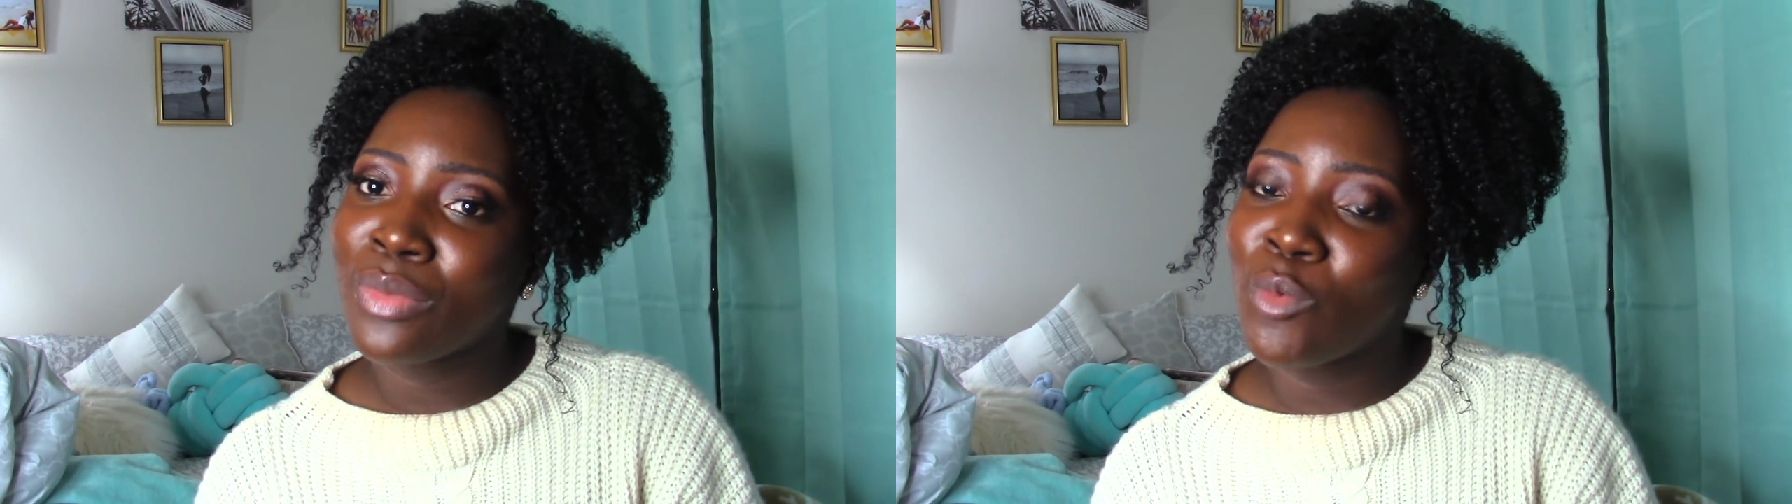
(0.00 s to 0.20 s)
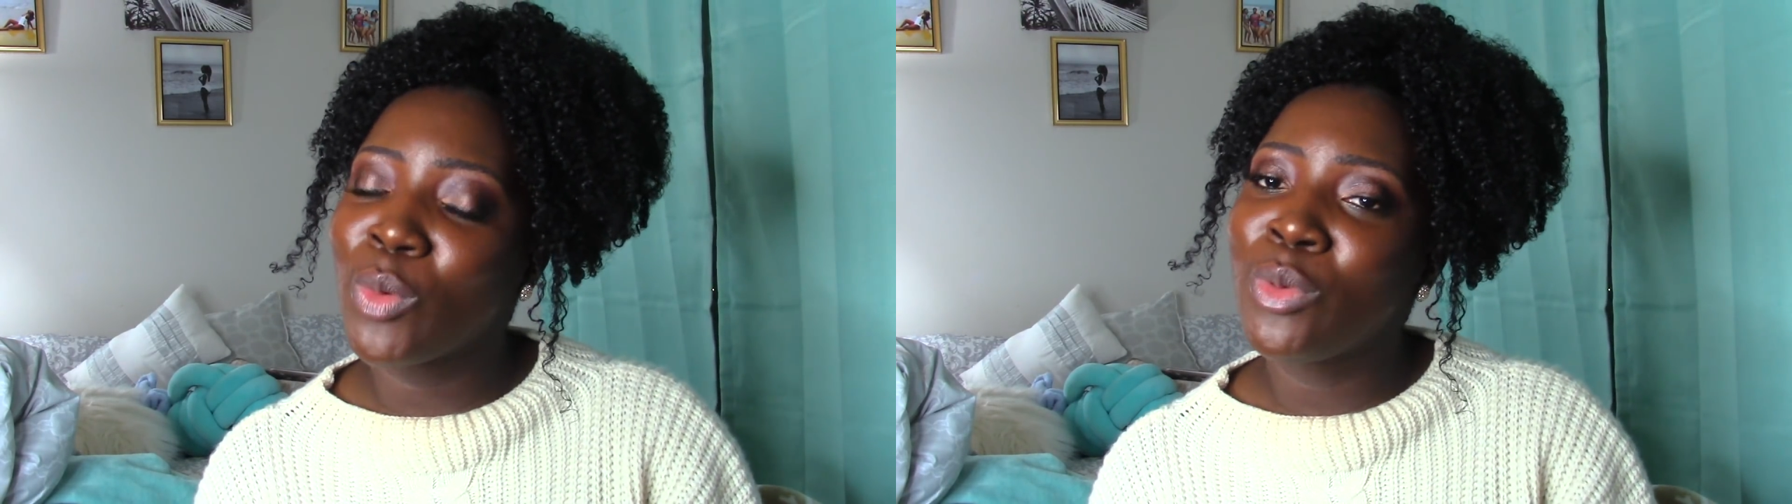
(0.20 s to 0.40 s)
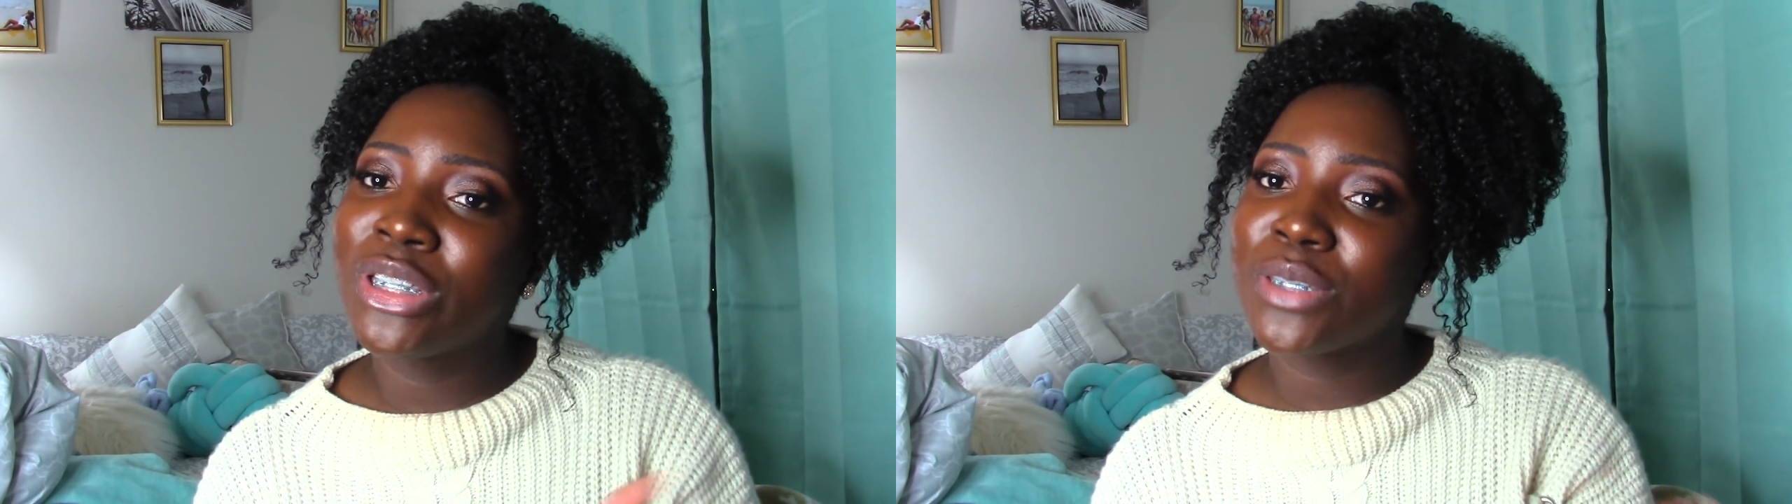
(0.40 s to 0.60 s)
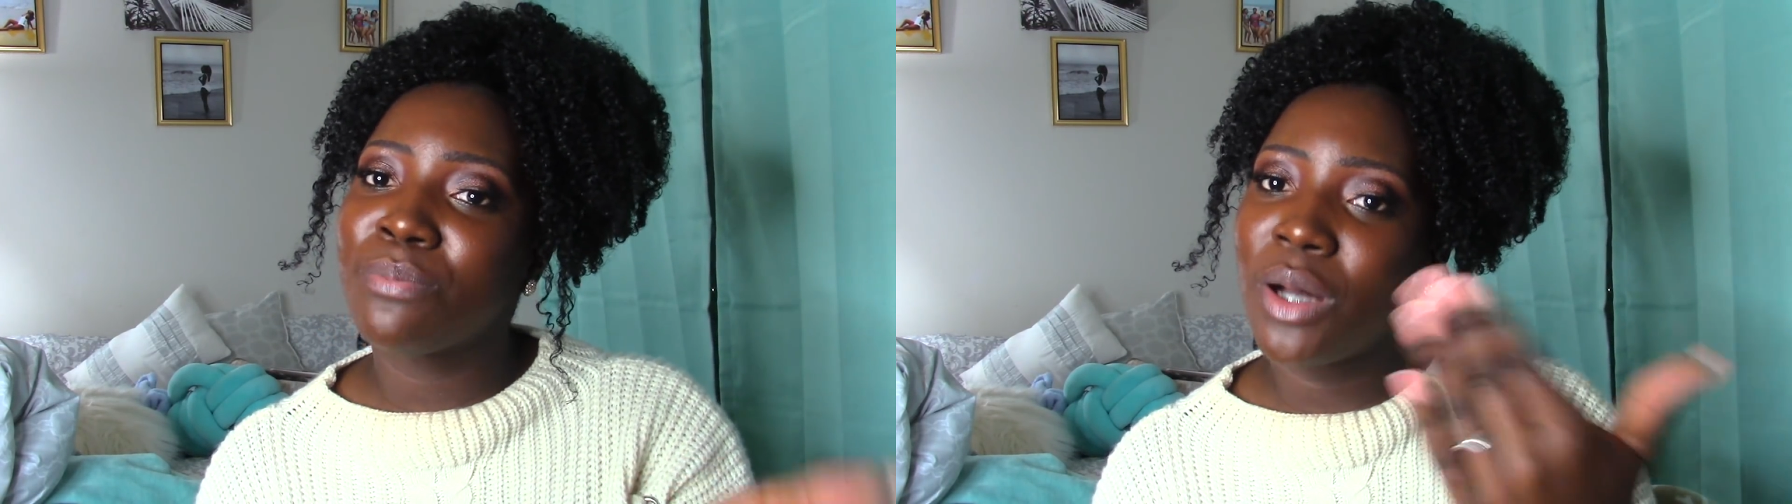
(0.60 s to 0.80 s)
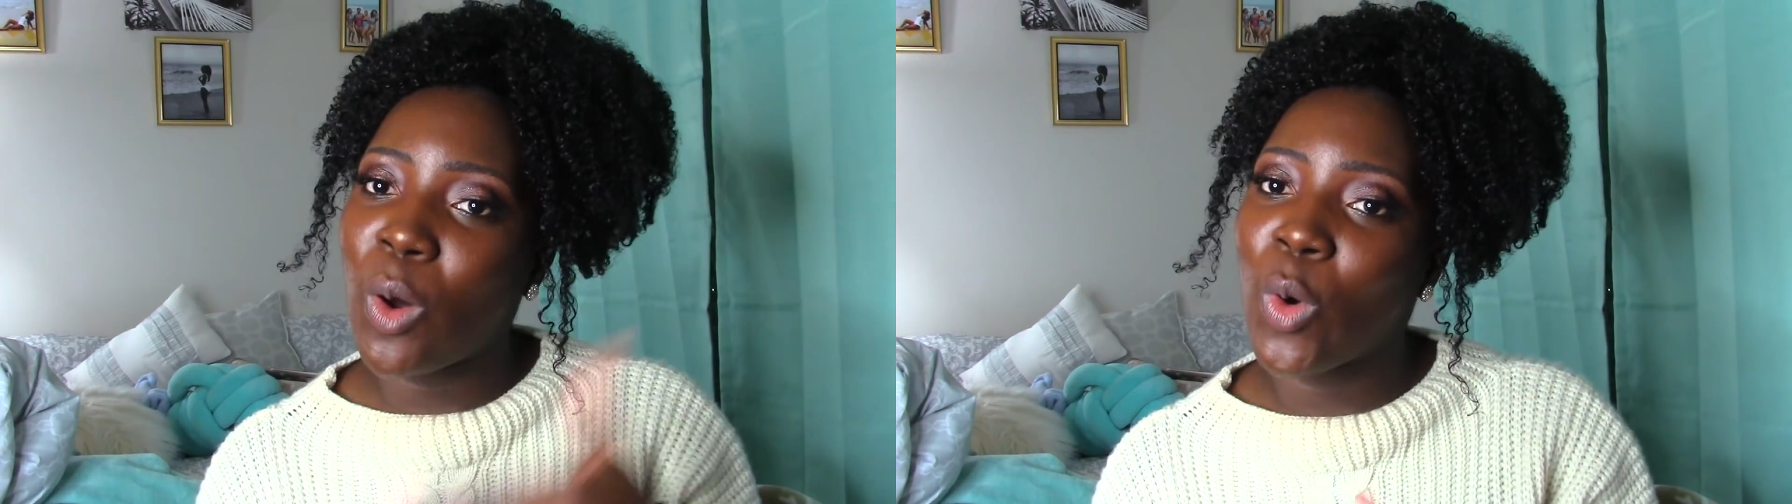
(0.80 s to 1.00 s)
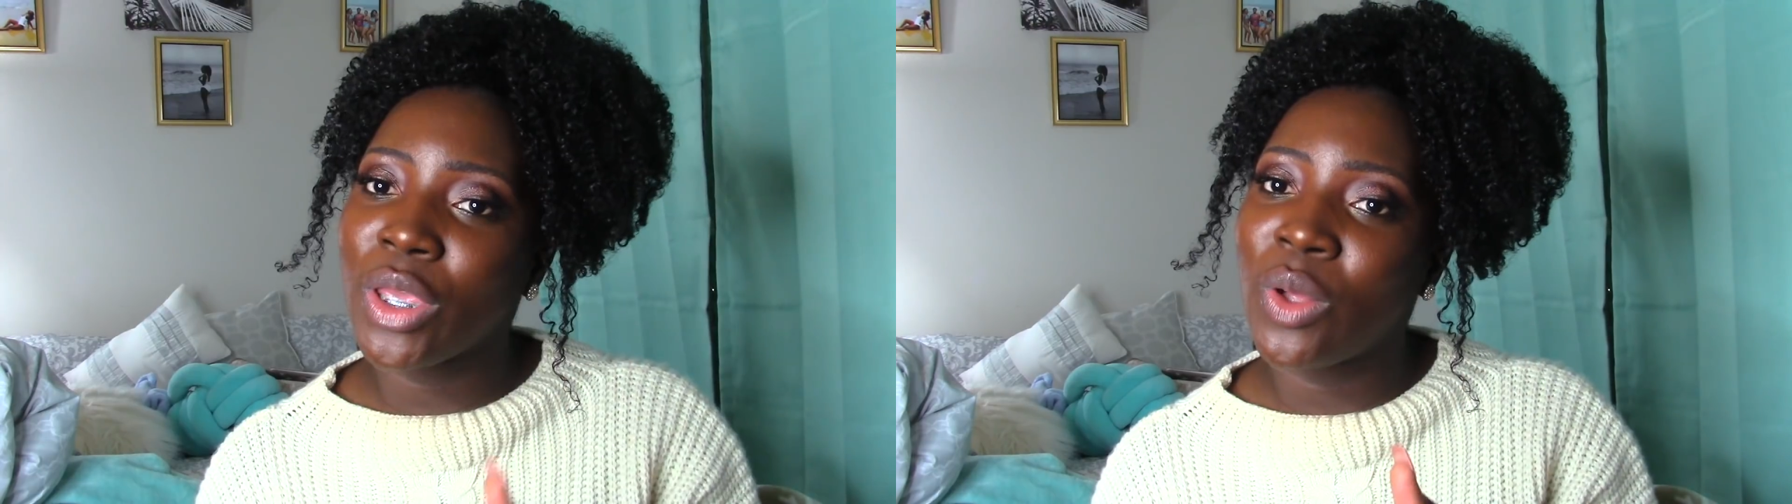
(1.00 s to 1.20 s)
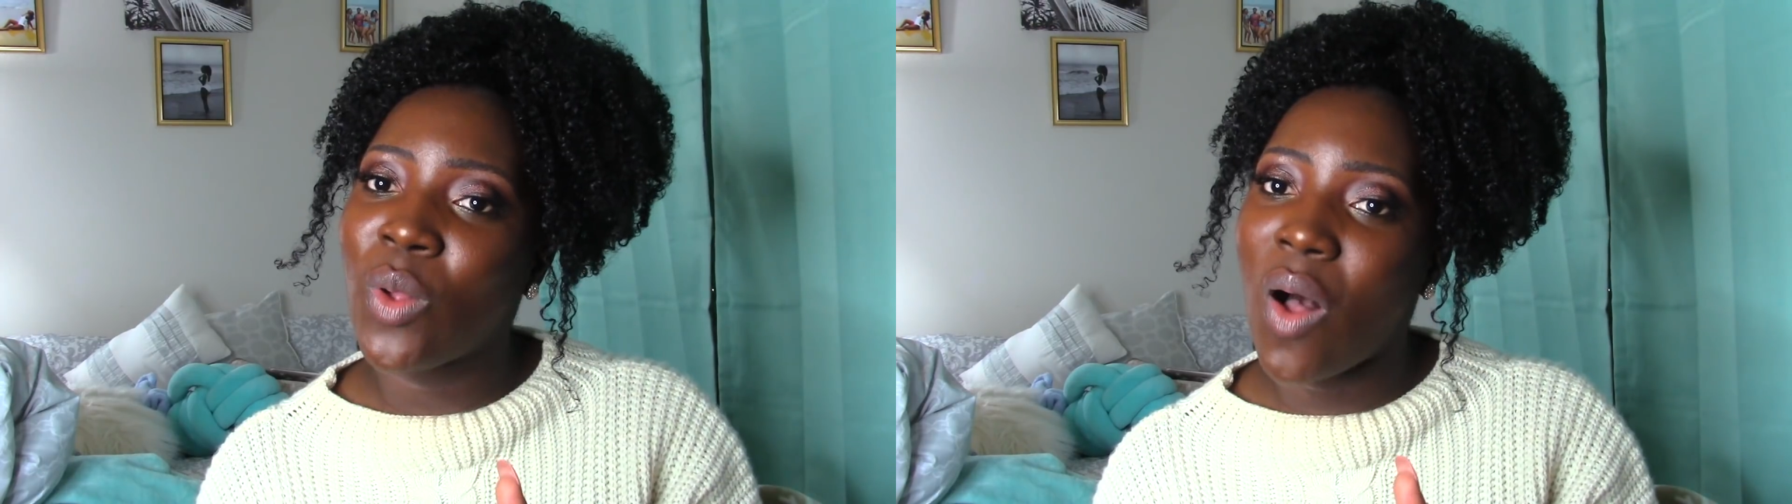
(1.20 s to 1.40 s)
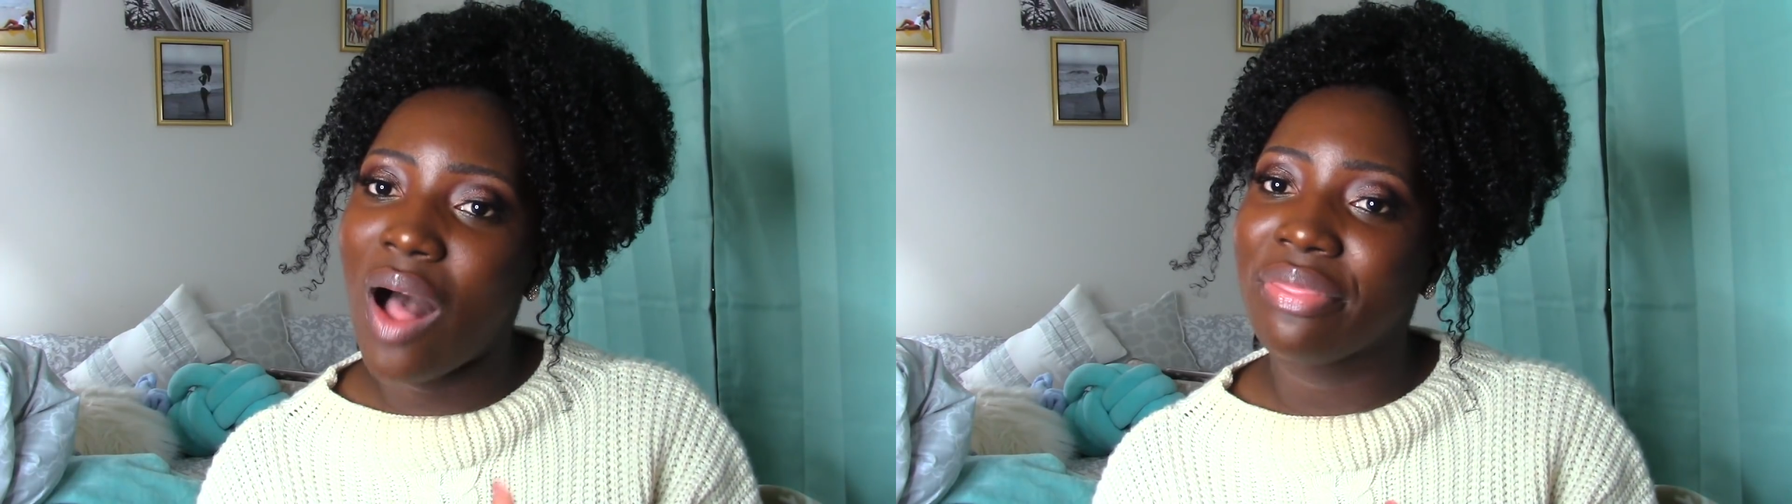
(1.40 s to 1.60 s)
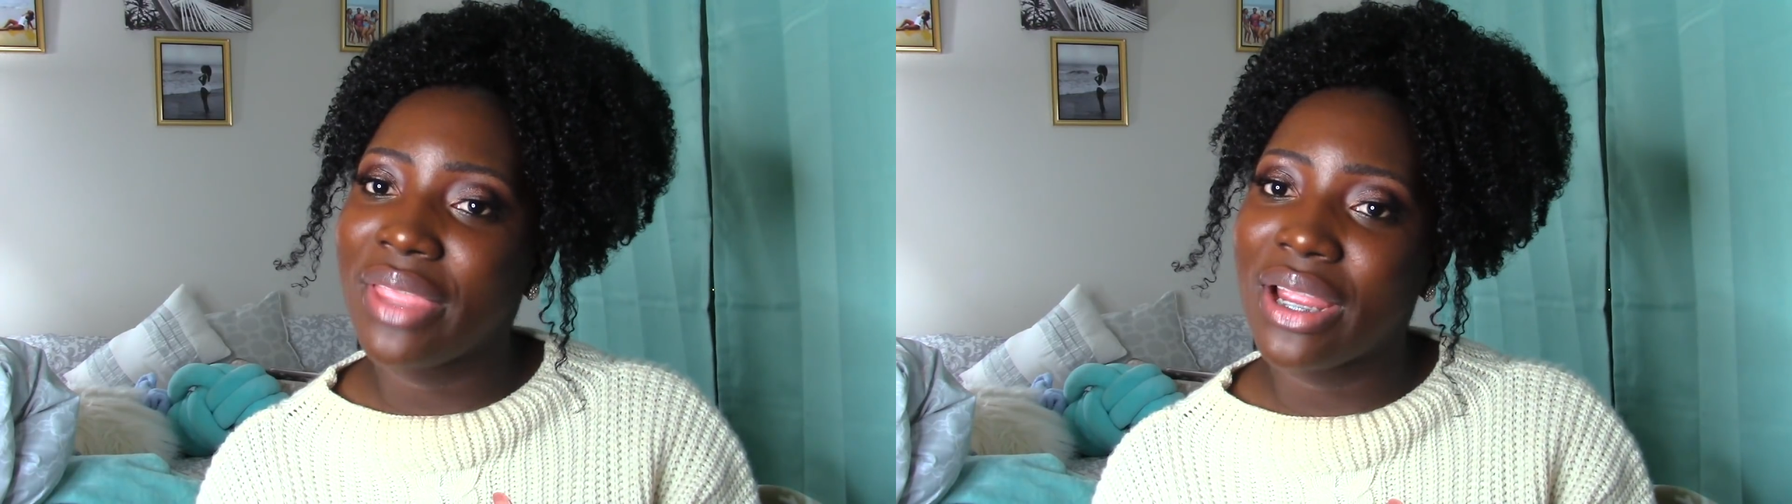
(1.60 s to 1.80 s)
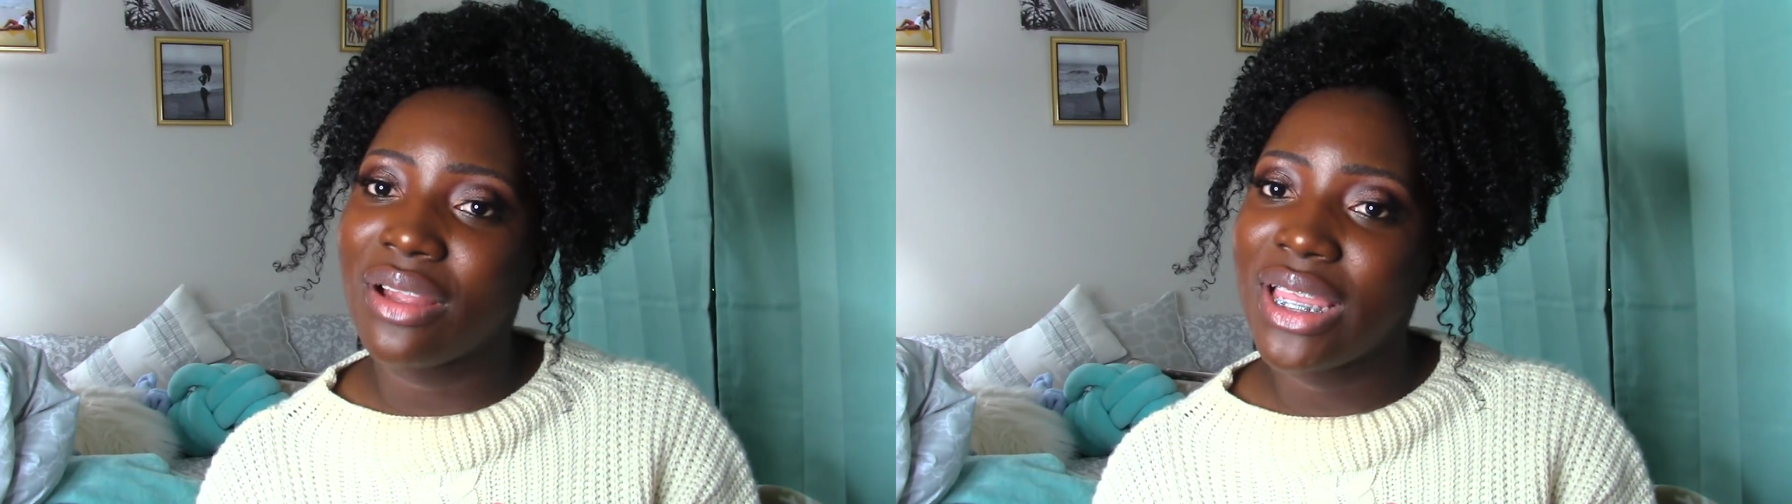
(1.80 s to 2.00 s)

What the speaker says: When we just put oil on there,